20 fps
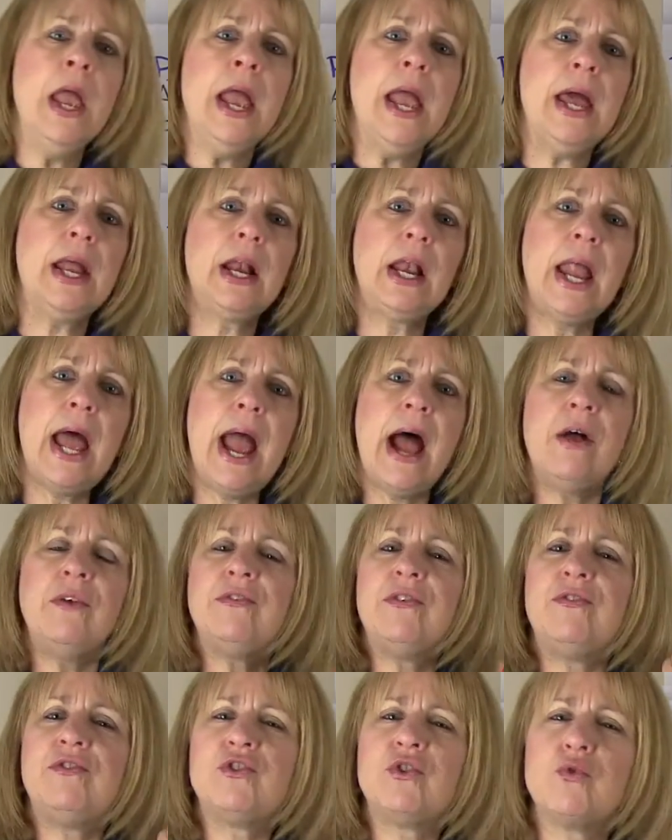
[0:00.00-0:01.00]
It
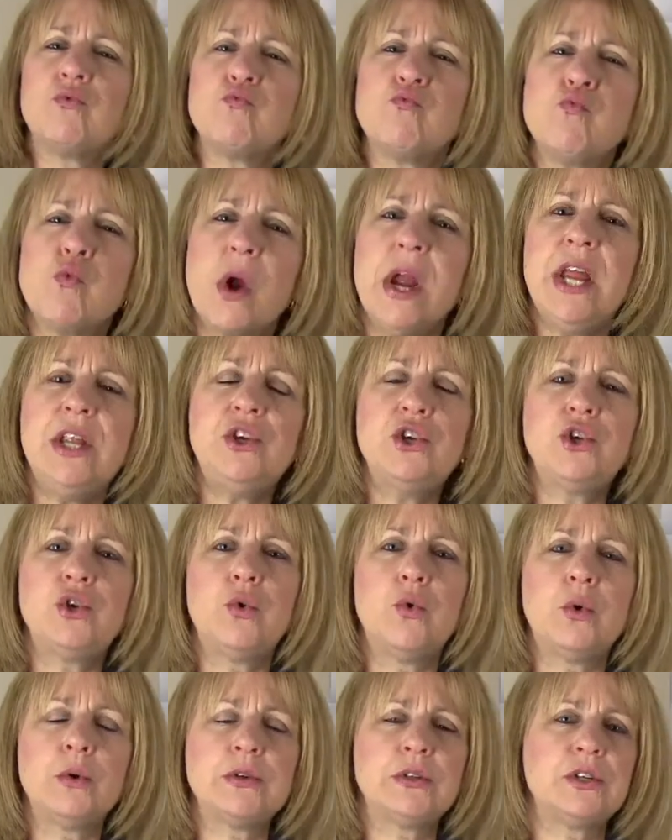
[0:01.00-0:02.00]
allows us to reach
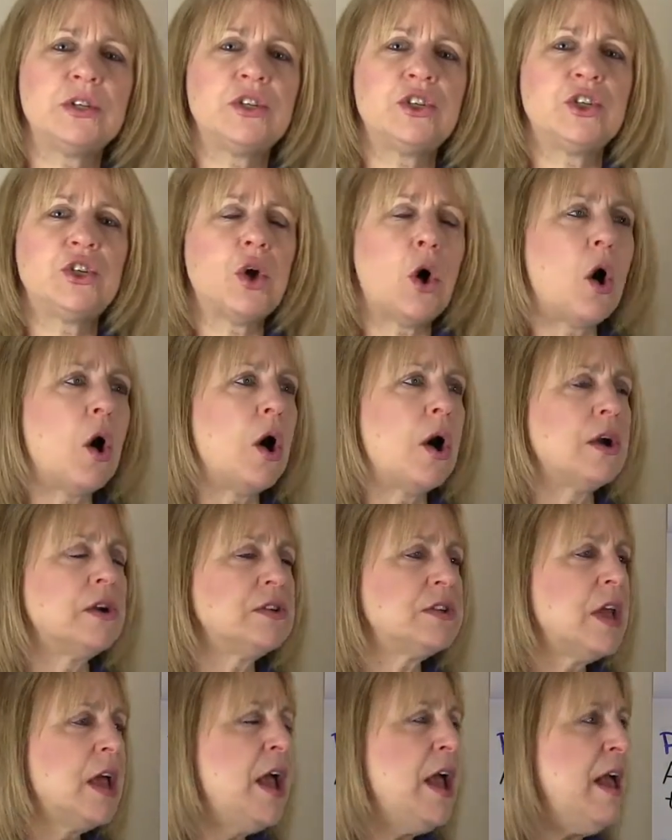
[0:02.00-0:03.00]
towards the
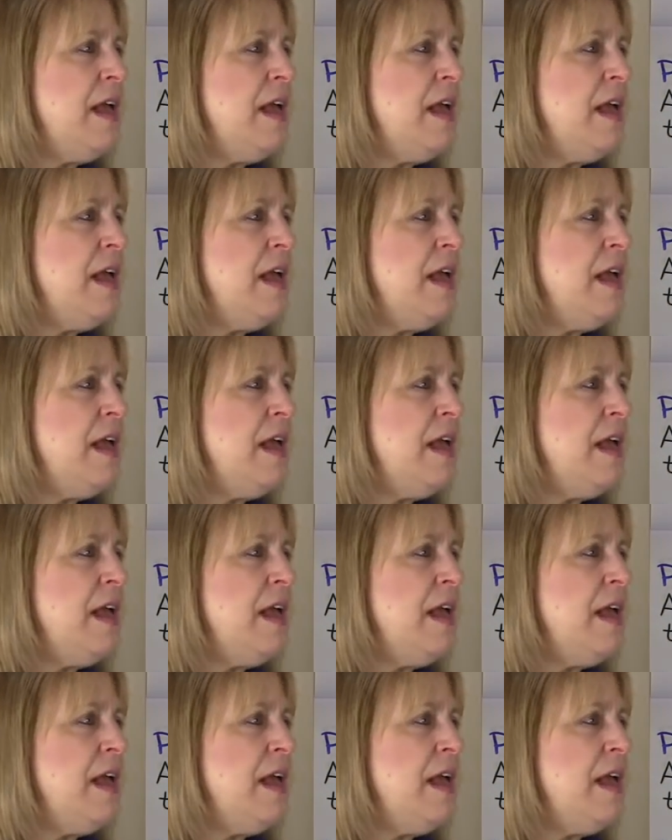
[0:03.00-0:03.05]
stars.